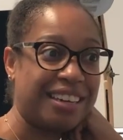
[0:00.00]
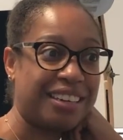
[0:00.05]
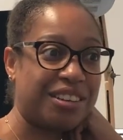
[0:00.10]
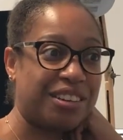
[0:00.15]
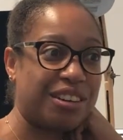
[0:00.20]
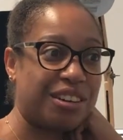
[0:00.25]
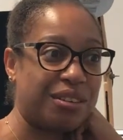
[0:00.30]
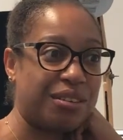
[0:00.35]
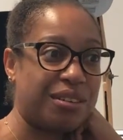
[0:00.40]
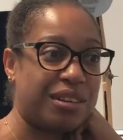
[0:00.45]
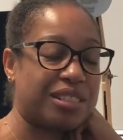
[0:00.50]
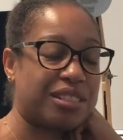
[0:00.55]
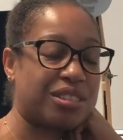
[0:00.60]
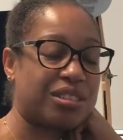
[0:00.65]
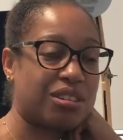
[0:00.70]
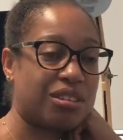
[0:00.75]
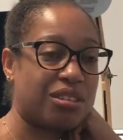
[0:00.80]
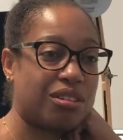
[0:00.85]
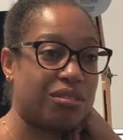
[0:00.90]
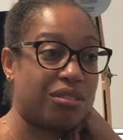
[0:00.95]
You know, and
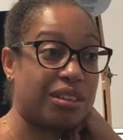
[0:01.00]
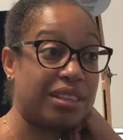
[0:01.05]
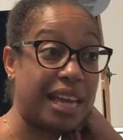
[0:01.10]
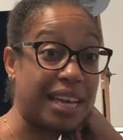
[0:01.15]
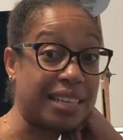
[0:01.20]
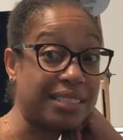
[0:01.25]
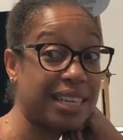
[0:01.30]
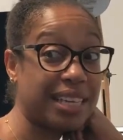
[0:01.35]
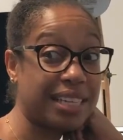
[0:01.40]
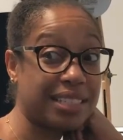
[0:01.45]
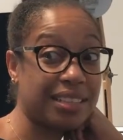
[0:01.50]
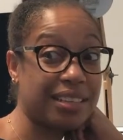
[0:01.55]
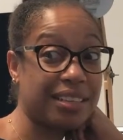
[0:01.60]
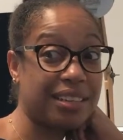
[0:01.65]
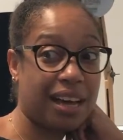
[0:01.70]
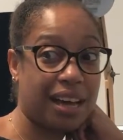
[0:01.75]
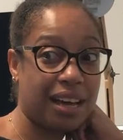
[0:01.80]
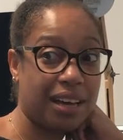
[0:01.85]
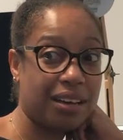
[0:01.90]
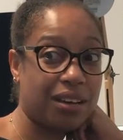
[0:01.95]
so that takes a
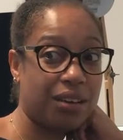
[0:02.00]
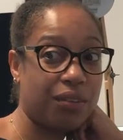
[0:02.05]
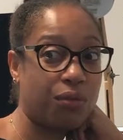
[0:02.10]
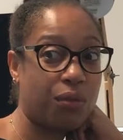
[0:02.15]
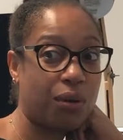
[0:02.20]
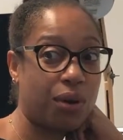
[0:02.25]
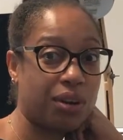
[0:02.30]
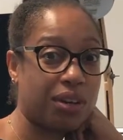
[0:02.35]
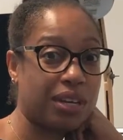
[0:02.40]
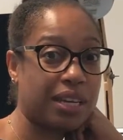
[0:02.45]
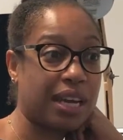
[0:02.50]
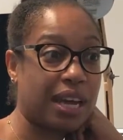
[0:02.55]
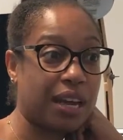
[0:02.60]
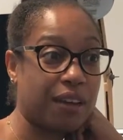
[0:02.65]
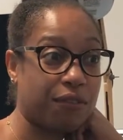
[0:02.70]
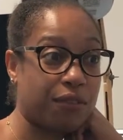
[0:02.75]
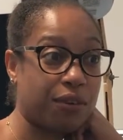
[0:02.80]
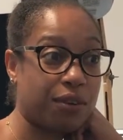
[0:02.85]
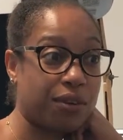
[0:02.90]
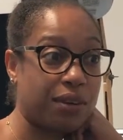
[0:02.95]
lot of work and
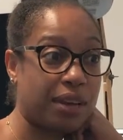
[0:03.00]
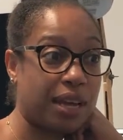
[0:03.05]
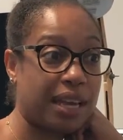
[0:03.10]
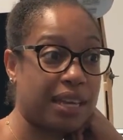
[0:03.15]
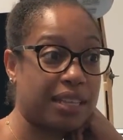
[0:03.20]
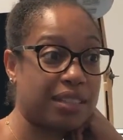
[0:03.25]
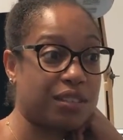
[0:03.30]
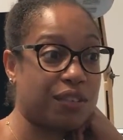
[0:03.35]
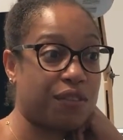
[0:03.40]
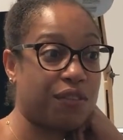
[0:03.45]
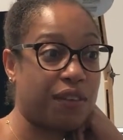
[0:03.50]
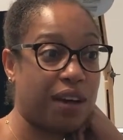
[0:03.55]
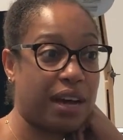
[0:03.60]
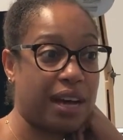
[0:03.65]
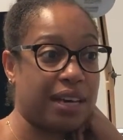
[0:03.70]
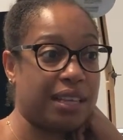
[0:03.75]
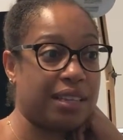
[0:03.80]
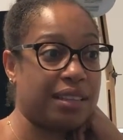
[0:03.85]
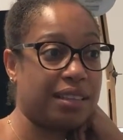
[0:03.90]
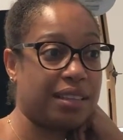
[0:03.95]
effort, and to
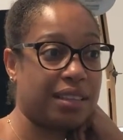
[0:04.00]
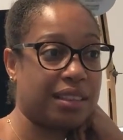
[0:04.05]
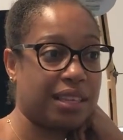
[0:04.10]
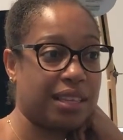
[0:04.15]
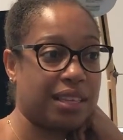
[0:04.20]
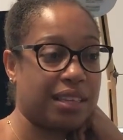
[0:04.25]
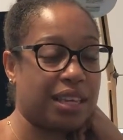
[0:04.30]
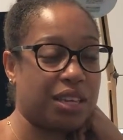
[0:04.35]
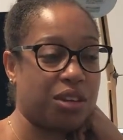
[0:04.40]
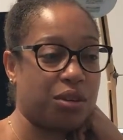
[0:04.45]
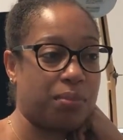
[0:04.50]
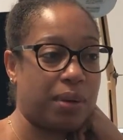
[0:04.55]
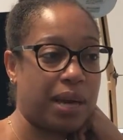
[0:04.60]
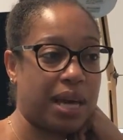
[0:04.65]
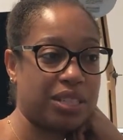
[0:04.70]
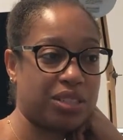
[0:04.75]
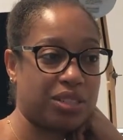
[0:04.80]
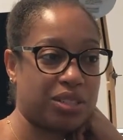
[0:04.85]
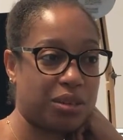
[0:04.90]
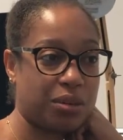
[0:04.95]
find the thing that you're
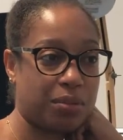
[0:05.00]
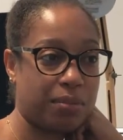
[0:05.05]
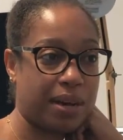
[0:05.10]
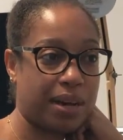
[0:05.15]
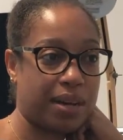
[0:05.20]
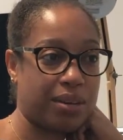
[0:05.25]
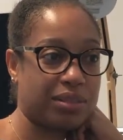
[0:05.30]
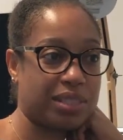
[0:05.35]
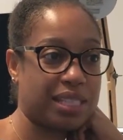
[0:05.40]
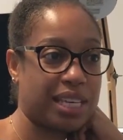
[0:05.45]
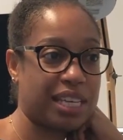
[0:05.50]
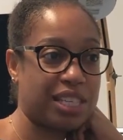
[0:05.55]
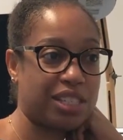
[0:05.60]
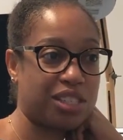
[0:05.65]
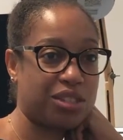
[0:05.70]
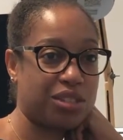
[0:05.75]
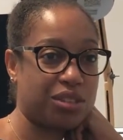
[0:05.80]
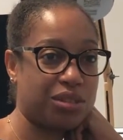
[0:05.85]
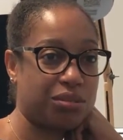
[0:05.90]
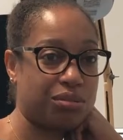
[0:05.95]
passionate about
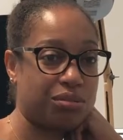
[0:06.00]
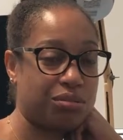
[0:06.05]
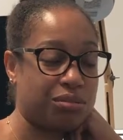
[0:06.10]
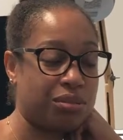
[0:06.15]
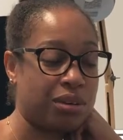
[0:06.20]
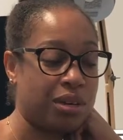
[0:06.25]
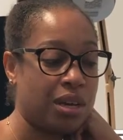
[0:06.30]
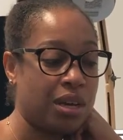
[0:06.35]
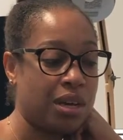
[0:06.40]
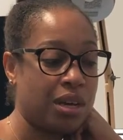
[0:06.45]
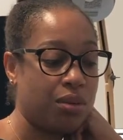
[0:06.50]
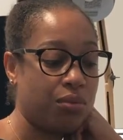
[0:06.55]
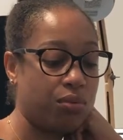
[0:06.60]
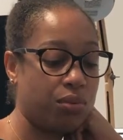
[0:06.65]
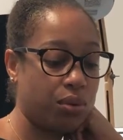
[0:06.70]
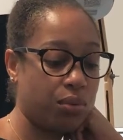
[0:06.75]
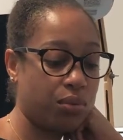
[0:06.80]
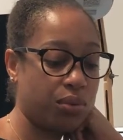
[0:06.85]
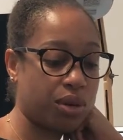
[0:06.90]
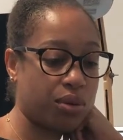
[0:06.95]

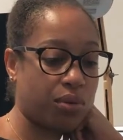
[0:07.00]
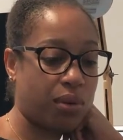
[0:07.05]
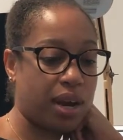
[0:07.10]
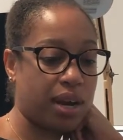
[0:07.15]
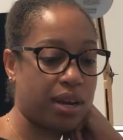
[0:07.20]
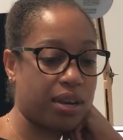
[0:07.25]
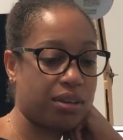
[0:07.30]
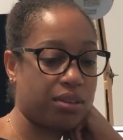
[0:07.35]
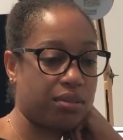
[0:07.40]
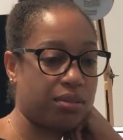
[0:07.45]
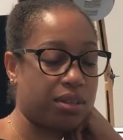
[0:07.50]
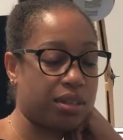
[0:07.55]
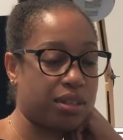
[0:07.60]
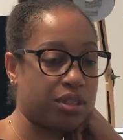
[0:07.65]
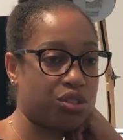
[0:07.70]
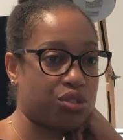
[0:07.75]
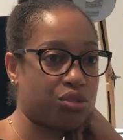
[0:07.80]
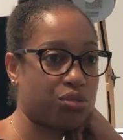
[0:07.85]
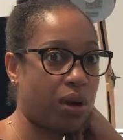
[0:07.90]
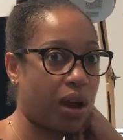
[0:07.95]
will require you
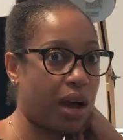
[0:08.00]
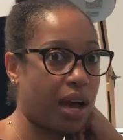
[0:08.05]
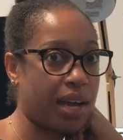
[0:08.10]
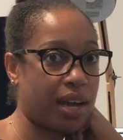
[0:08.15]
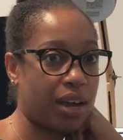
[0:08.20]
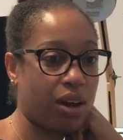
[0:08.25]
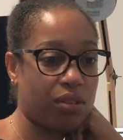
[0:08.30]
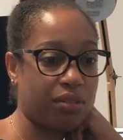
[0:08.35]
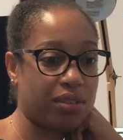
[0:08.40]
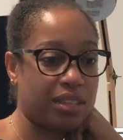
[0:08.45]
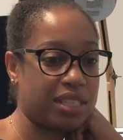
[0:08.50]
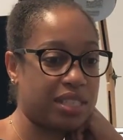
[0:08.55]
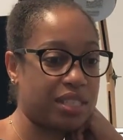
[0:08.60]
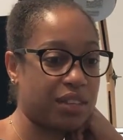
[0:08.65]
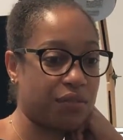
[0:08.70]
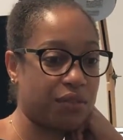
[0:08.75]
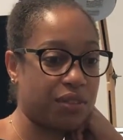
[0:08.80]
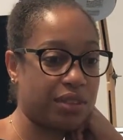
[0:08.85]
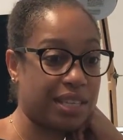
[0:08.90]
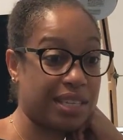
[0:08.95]
to try all these
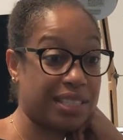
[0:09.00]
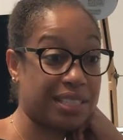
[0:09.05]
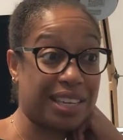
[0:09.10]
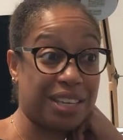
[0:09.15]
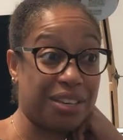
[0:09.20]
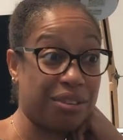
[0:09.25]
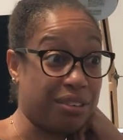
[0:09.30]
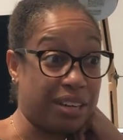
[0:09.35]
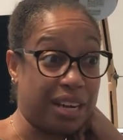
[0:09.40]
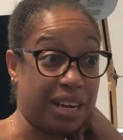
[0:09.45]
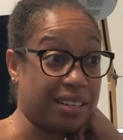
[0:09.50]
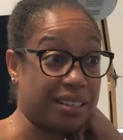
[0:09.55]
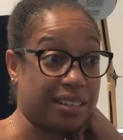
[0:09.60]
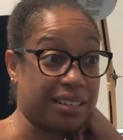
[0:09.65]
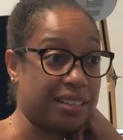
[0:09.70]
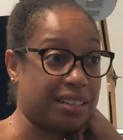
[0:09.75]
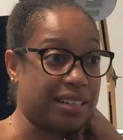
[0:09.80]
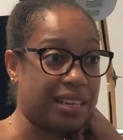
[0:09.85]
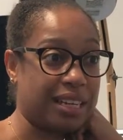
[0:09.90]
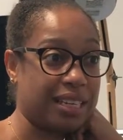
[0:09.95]
different things that you're not
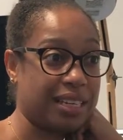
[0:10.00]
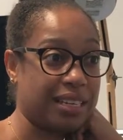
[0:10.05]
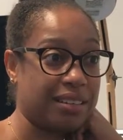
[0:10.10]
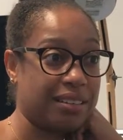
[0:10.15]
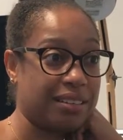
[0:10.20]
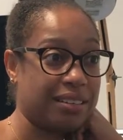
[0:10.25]
going to like.